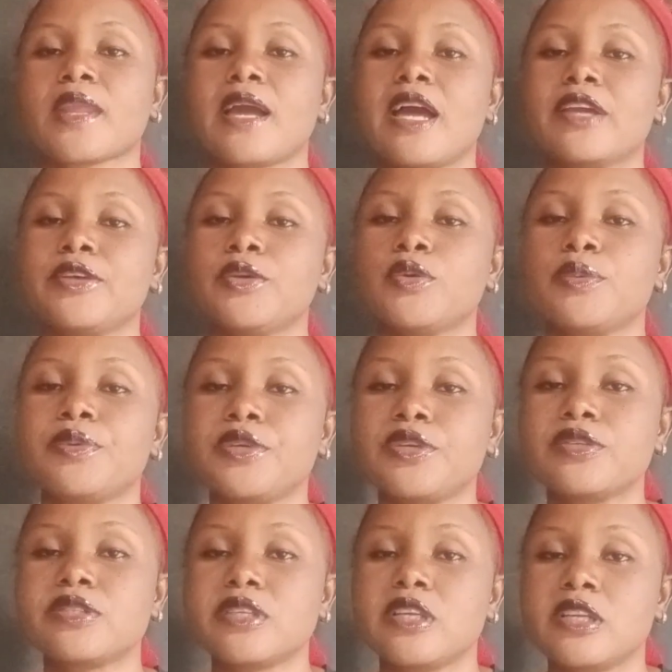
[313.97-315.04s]
and you'll be
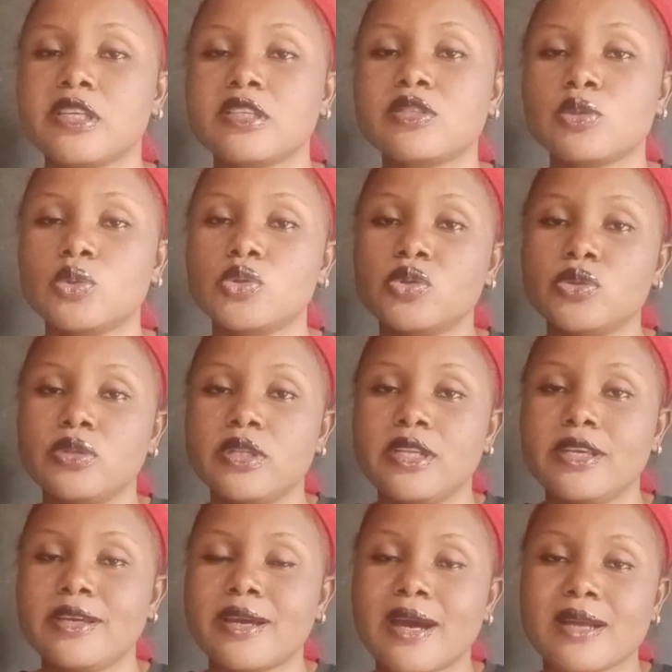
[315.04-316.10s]
using it
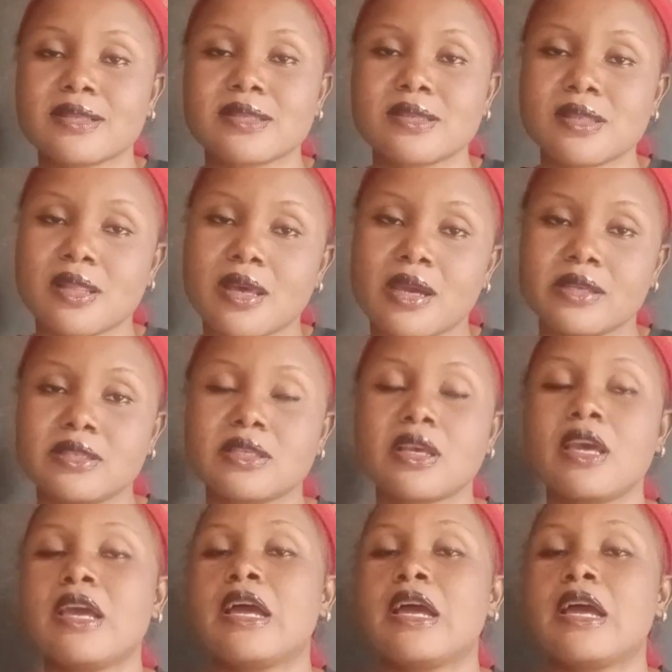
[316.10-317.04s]
only at night.